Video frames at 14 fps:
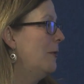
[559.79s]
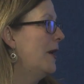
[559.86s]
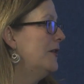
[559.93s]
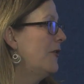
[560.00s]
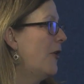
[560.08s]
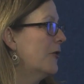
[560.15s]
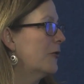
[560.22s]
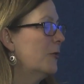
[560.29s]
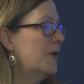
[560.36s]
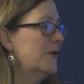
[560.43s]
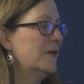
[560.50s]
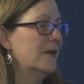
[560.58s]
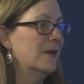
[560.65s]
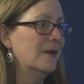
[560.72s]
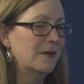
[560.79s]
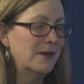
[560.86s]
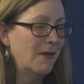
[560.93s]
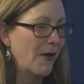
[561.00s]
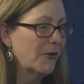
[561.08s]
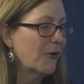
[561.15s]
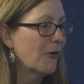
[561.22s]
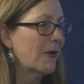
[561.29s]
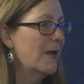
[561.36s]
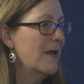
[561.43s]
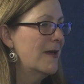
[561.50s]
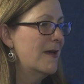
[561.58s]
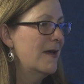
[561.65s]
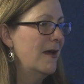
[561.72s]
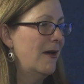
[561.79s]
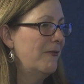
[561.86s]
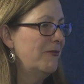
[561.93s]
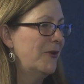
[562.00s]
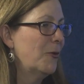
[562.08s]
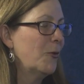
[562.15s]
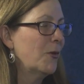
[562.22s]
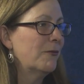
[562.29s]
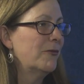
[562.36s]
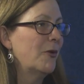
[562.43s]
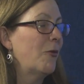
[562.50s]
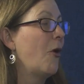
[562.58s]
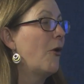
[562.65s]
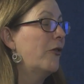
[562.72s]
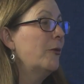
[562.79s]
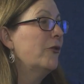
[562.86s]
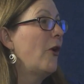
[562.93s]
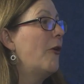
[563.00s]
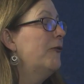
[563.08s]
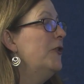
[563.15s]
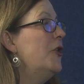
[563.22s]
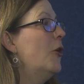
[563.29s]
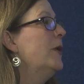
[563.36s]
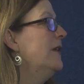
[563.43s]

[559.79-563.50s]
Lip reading: When my daughter was younger, there was often no